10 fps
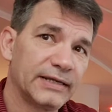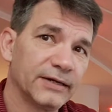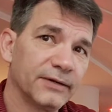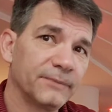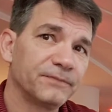
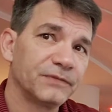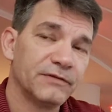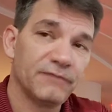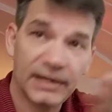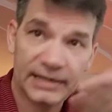here.
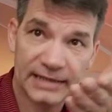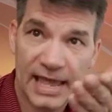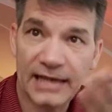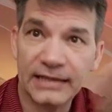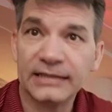If I could
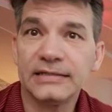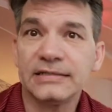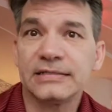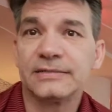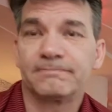edit
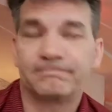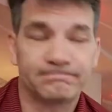this